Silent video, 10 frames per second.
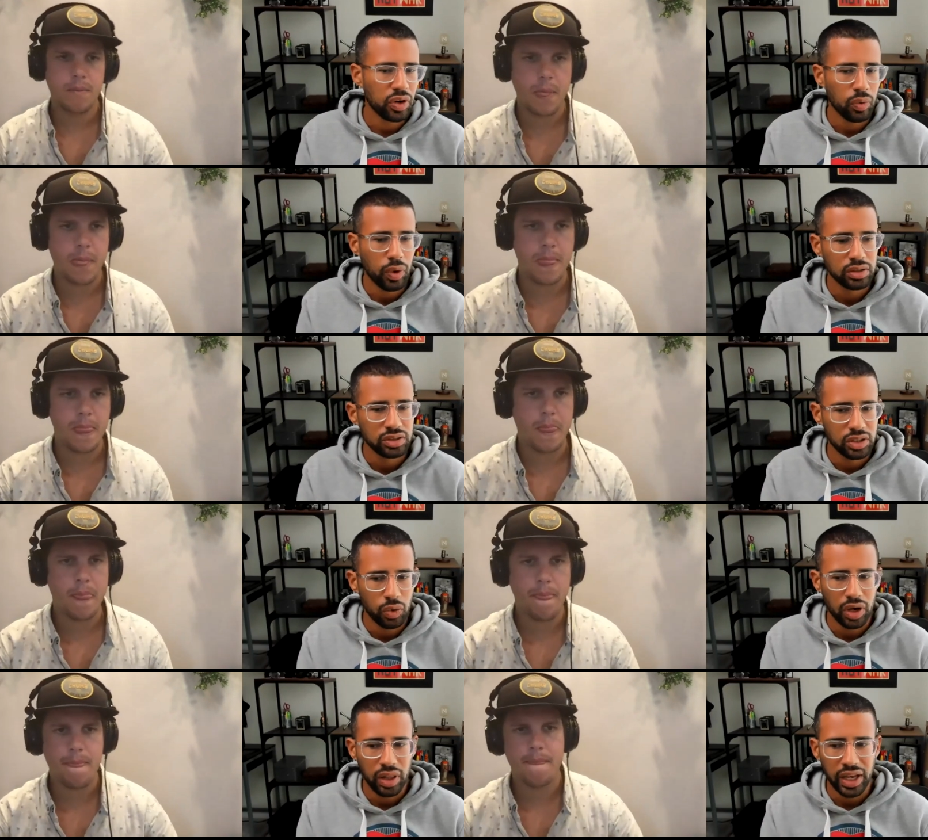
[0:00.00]
Speaker 1: free ones. You know
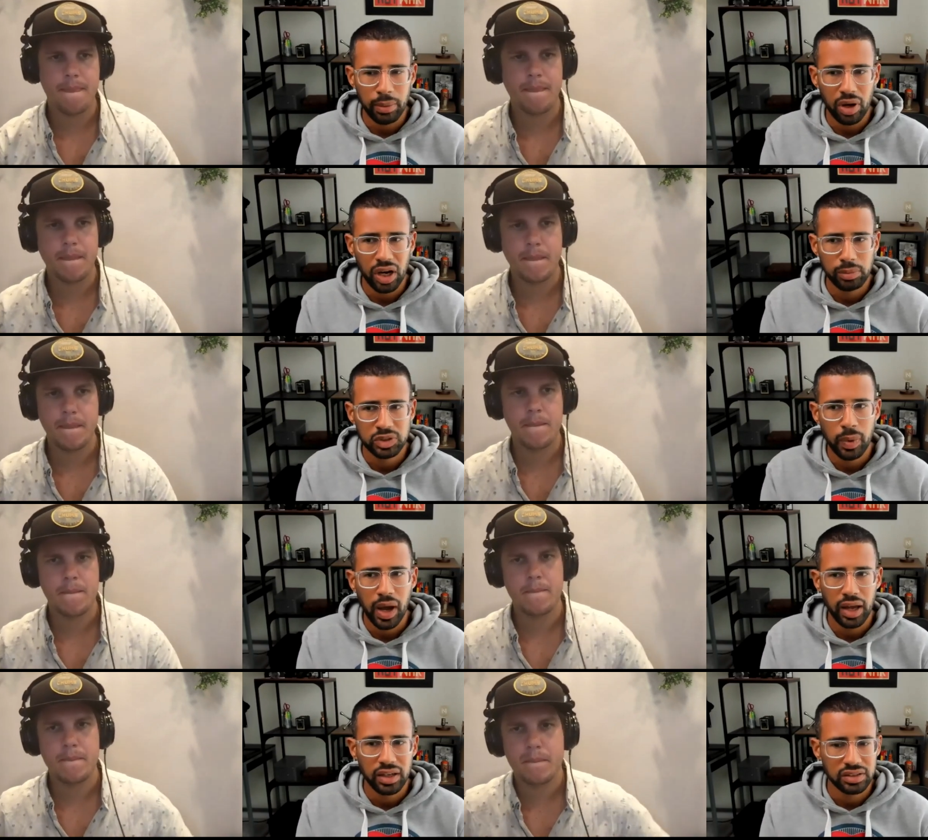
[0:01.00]
what I like about
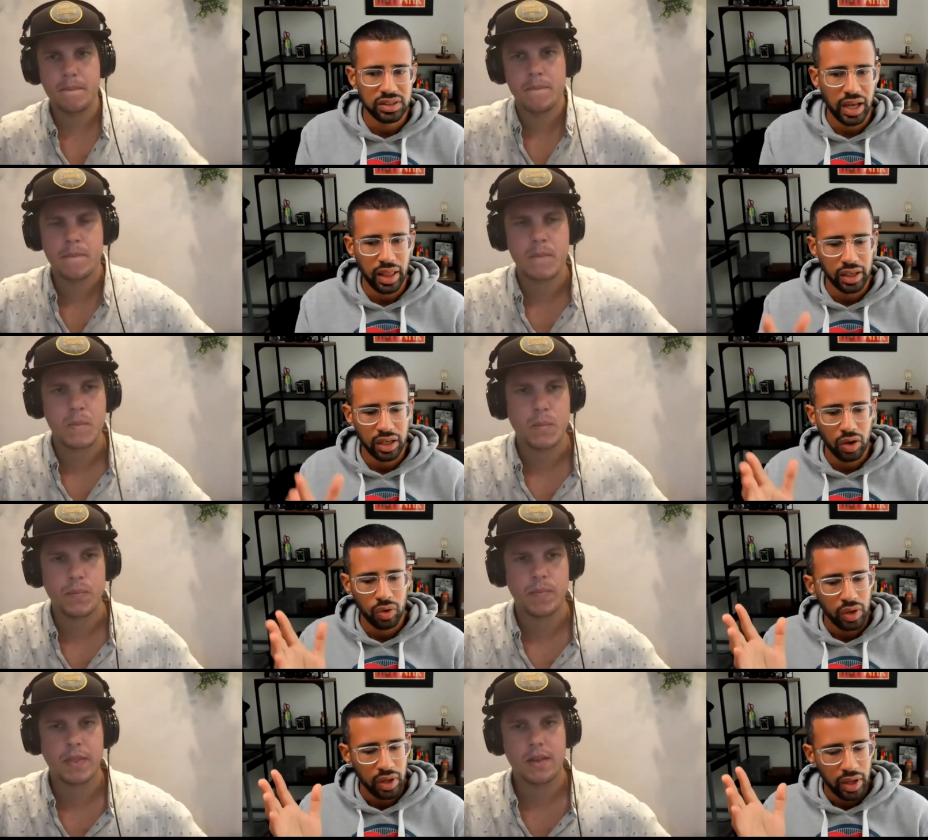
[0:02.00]
HubSpot is that you
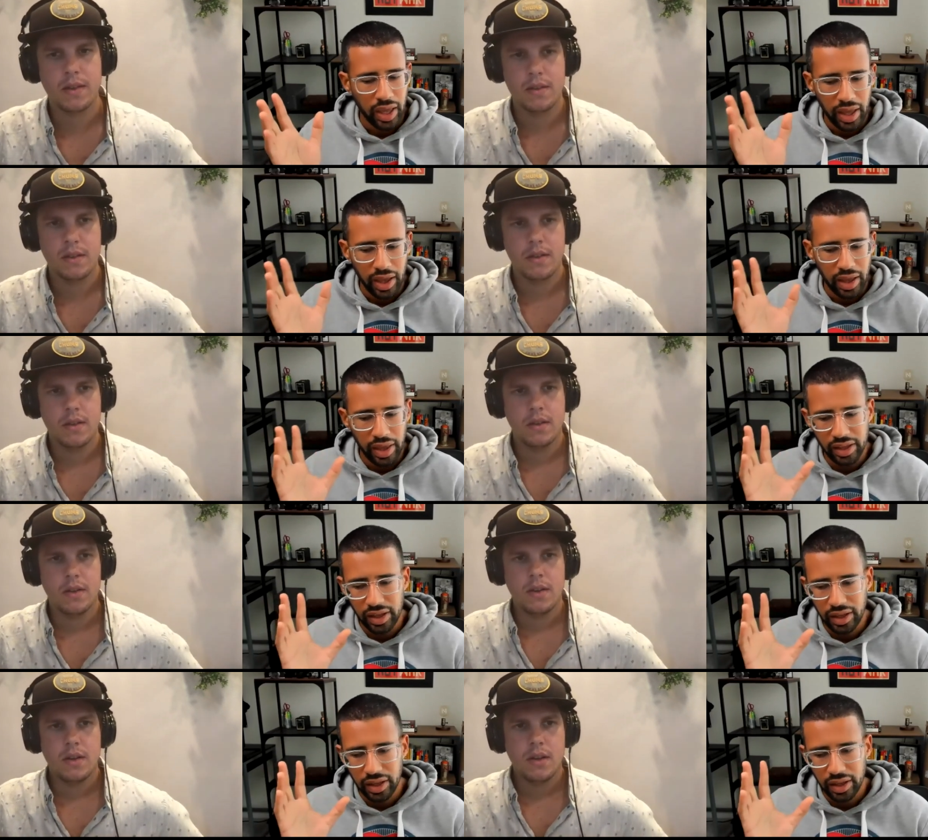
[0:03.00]
know eh,
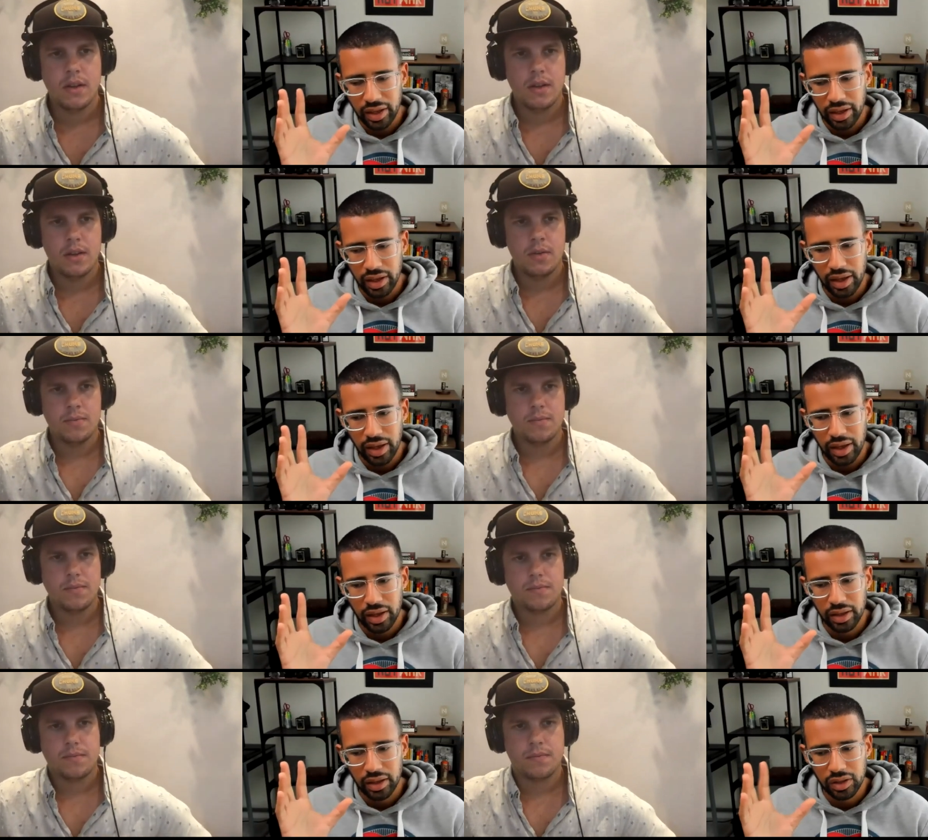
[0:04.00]
eh,
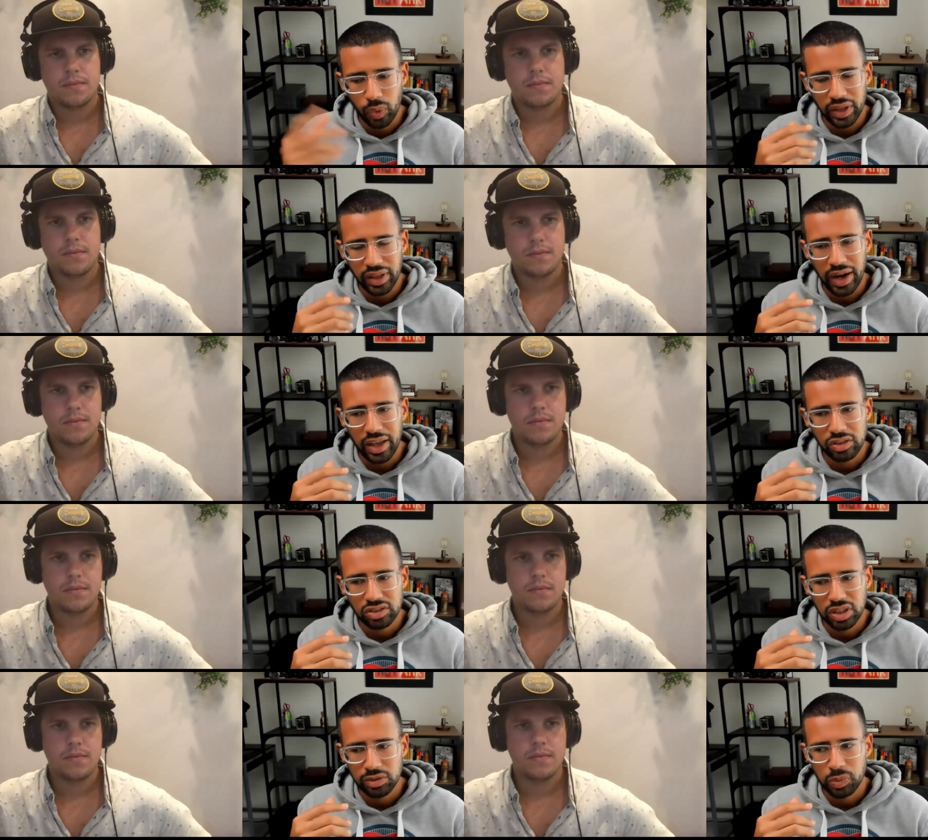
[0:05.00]
the way that I
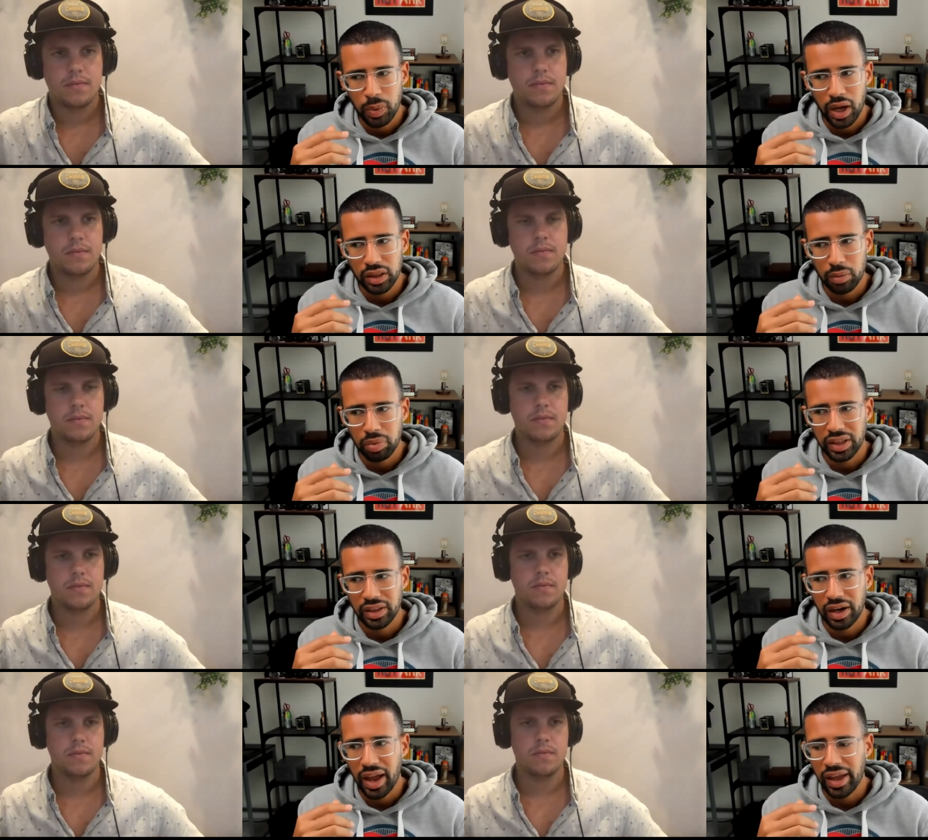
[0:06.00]
use HubSpot, the plan
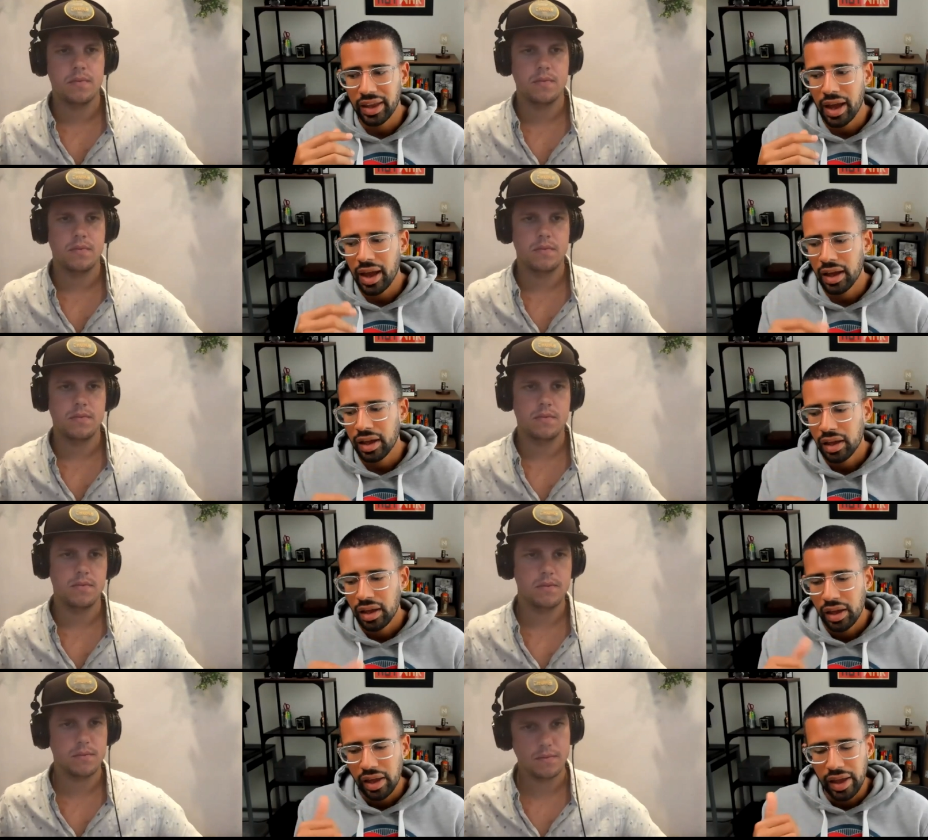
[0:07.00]
that I got,
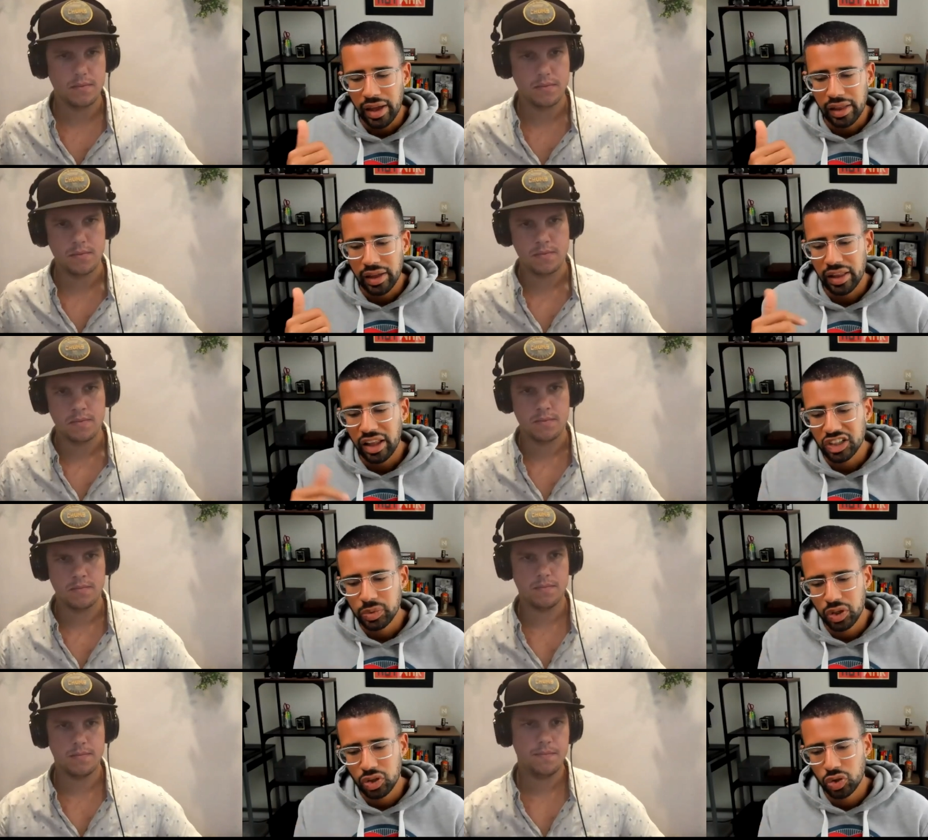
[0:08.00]
it allows
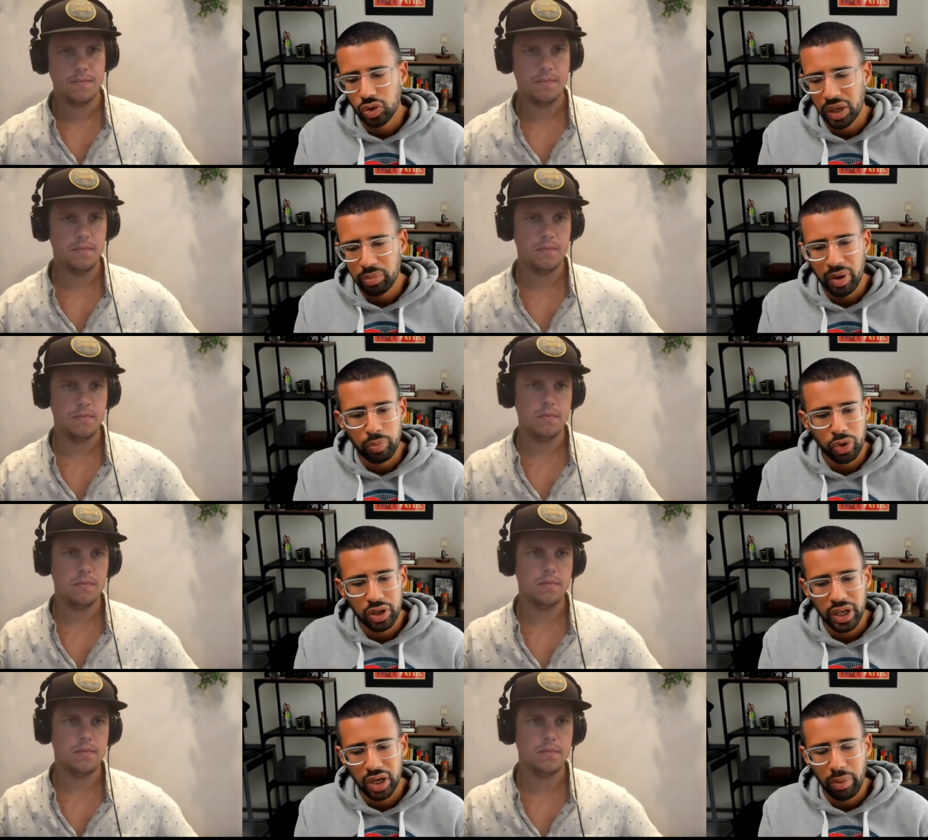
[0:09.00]
me to do like my
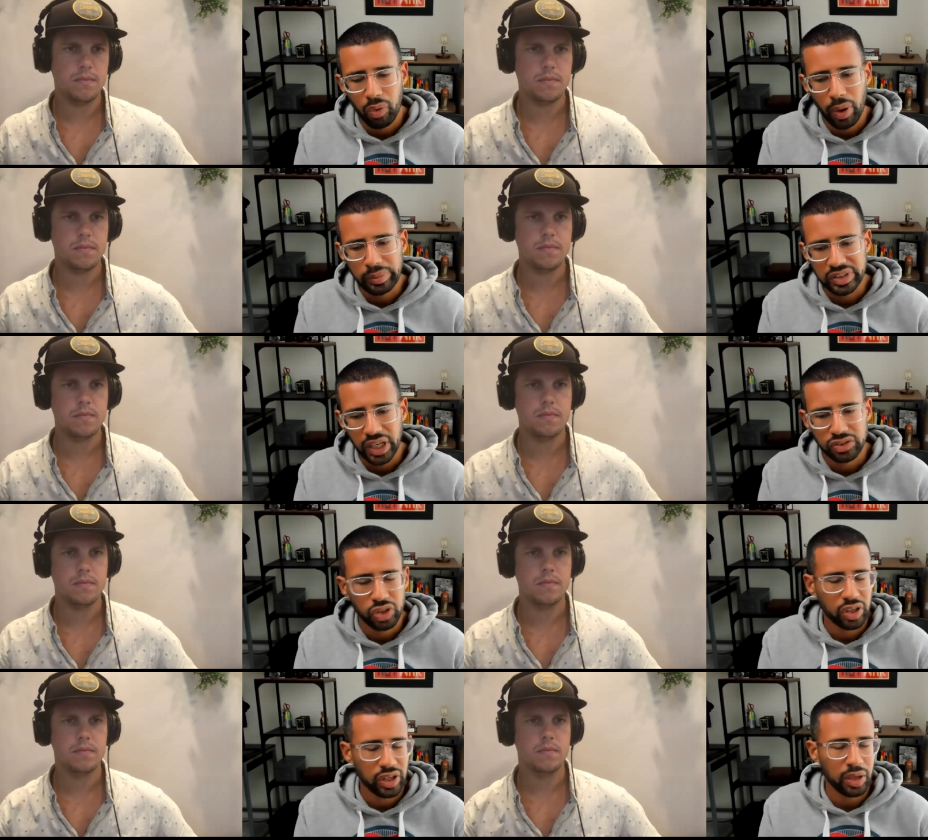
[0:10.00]
booking on my website, so
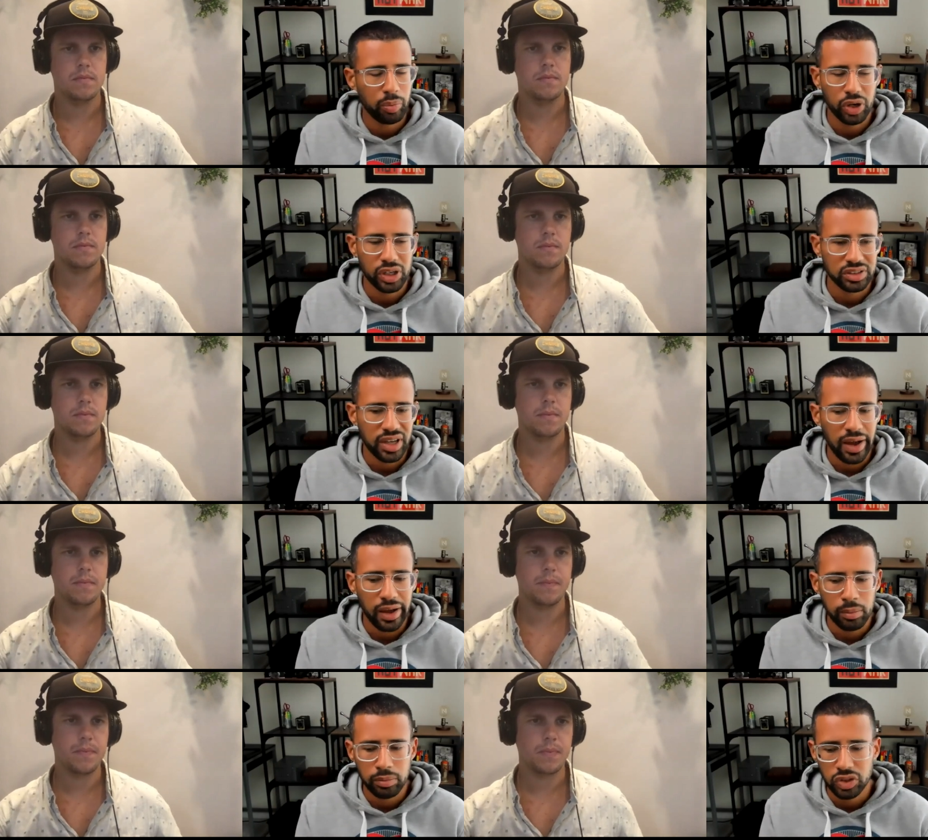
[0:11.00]
you can like book a
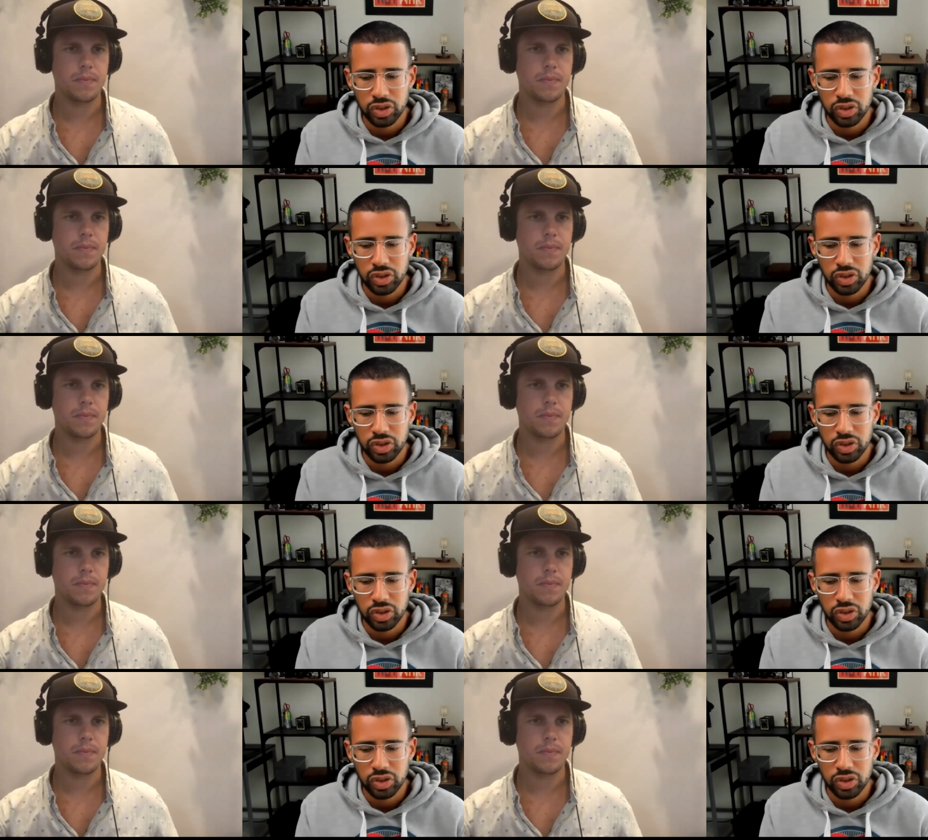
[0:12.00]
time